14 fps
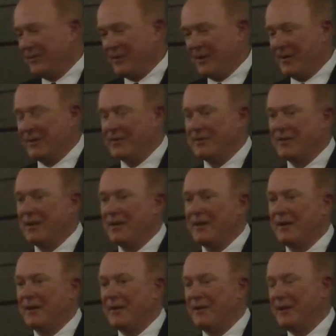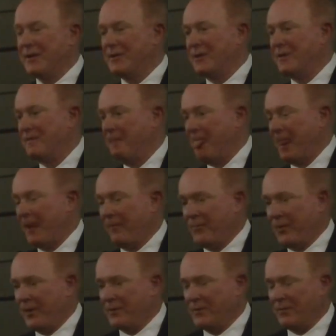But it's, I think it's a
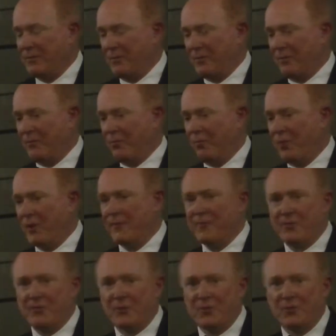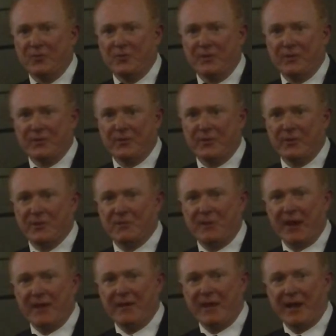wonderful move to
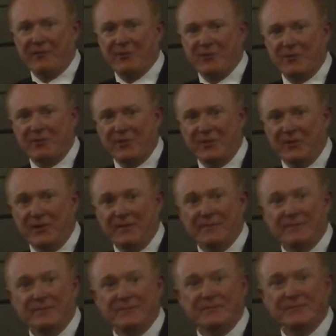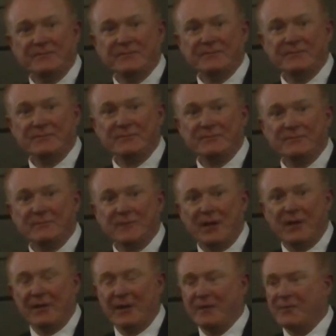expand the Irish community.
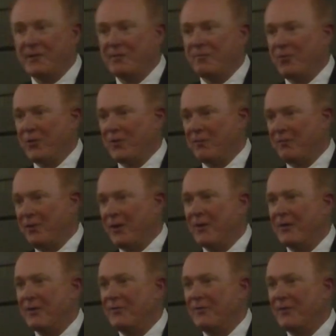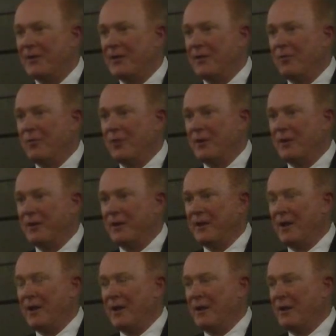I think it's an important part of what
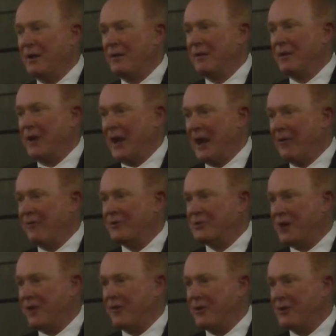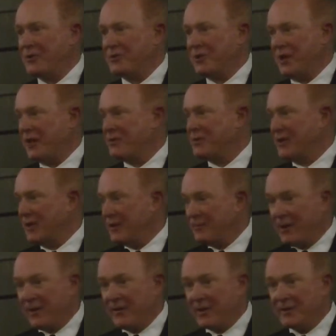the Irish heritage is in
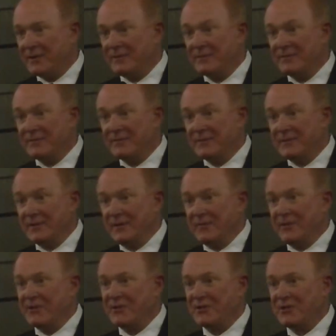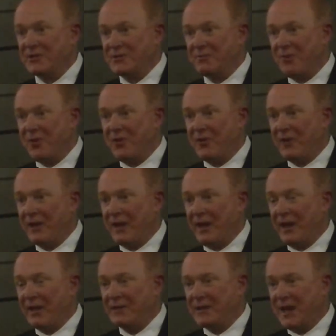America. This is a small
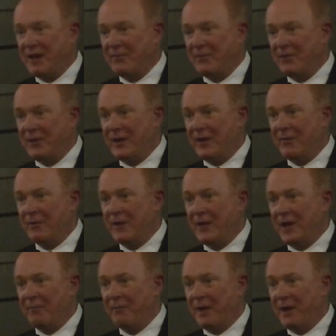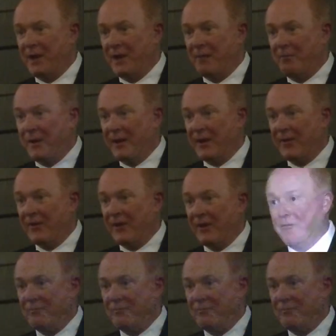example of how we get getting bigger